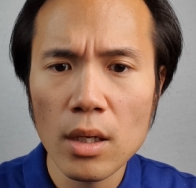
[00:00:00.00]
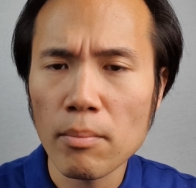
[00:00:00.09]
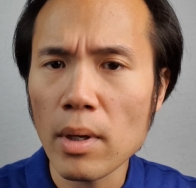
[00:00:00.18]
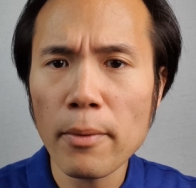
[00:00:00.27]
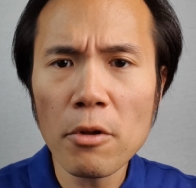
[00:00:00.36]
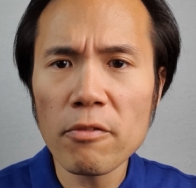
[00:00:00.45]
My
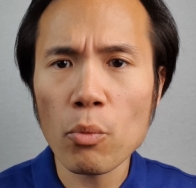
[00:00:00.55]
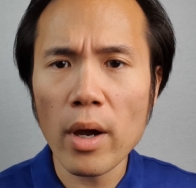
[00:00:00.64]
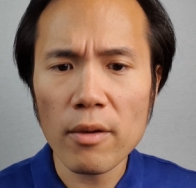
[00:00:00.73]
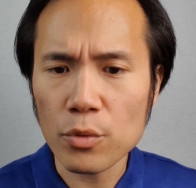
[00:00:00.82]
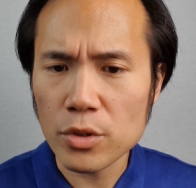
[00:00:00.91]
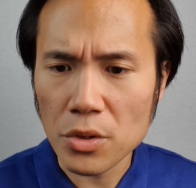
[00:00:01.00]
beautiful
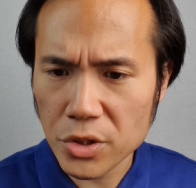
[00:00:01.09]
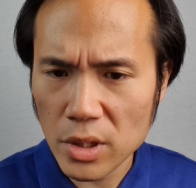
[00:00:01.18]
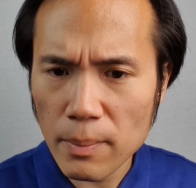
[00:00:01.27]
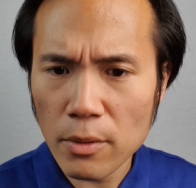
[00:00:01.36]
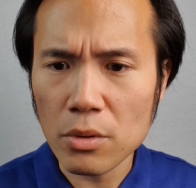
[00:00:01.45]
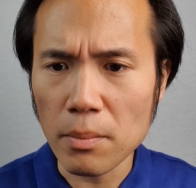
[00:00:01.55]
wife was not
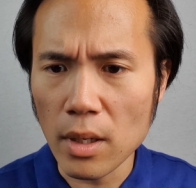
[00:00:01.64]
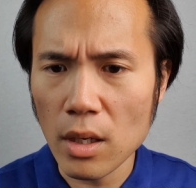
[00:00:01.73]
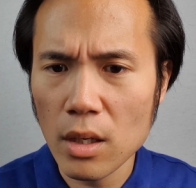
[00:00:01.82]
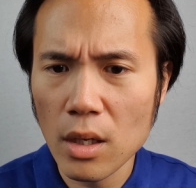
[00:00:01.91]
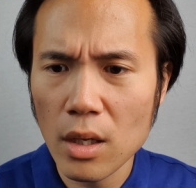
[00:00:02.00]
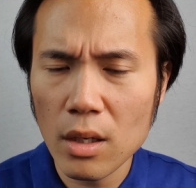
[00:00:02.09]
sleeping with me,
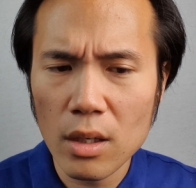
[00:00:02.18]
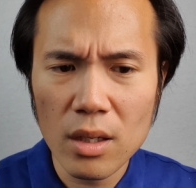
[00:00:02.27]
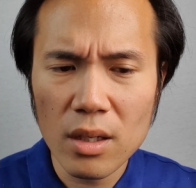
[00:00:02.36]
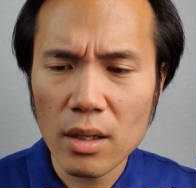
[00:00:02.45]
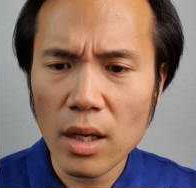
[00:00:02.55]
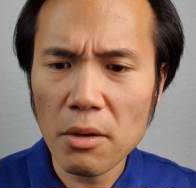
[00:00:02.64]

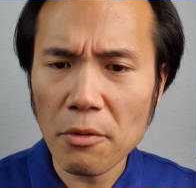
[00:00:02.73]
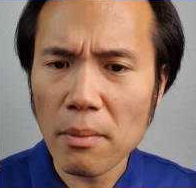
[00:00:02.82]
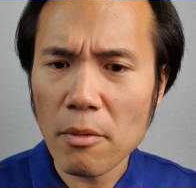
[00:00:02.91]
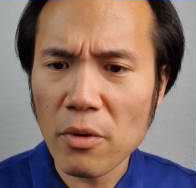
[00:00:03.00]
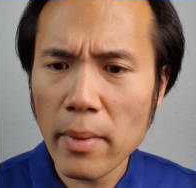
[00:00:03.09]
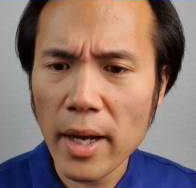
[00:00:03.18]
and it
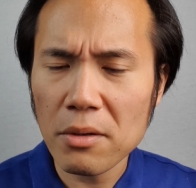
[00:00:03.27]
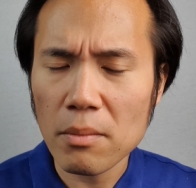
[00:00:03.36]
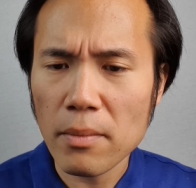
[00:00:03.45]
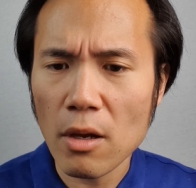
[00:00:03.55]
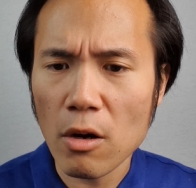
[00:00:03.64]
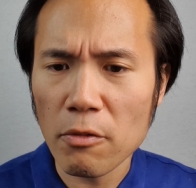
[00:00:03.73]
reminded
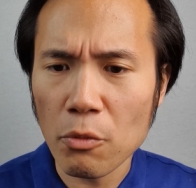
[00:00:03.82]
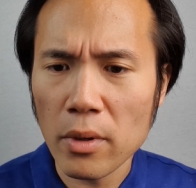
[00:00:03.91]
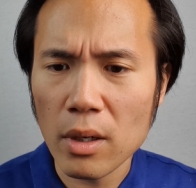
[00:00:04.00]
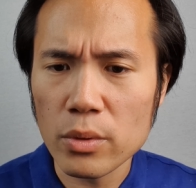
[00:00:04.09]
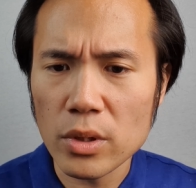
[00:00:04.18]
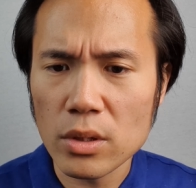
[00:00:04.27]
me of when I
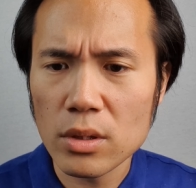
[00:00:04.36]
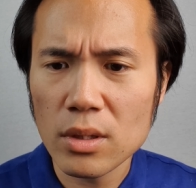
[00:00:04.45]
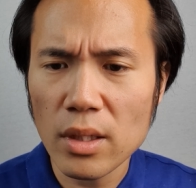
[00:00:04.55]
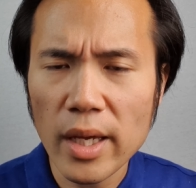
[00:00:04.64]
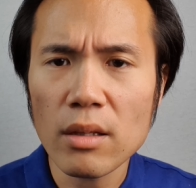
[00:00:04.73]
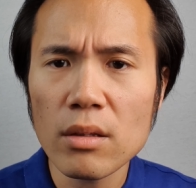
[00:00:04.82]
was
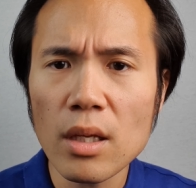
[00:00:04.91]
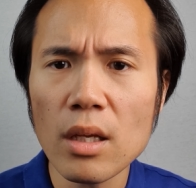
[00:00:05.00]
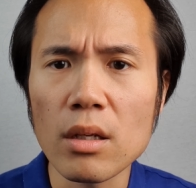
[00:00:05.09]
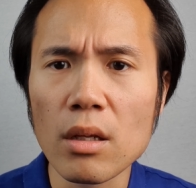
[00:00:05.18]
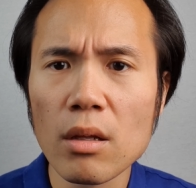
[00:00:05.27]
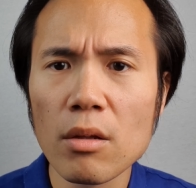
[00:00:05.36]

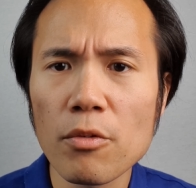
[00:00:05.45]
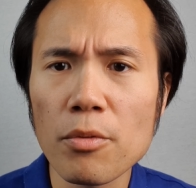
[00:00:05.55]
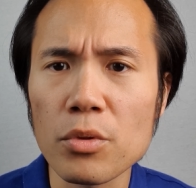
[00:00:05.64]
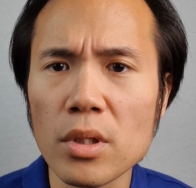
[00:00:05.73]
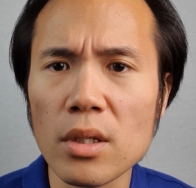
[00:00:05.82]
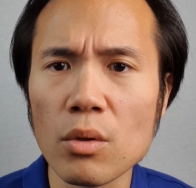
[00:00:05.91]
18 through
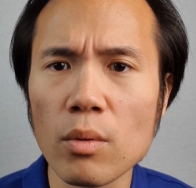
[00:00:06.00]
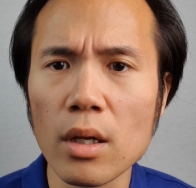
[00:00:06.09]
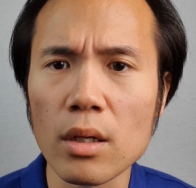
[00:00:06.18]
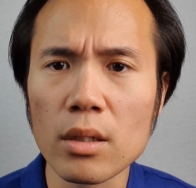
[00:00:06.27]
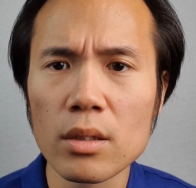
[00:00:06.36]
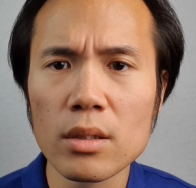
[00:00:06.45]
31.